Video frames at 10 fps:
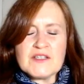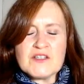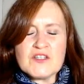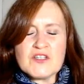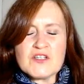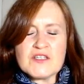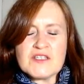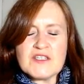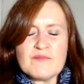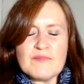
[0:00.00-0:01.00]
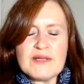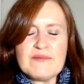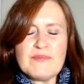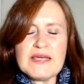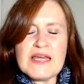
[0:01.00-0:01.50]
Just simply
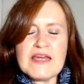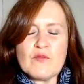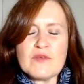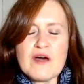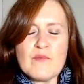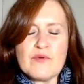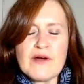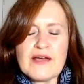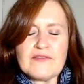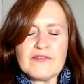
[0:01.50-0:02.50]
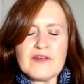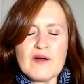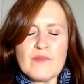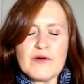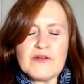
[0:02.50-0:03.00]
being with our breath and our
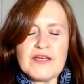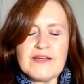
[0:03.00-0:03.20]
body,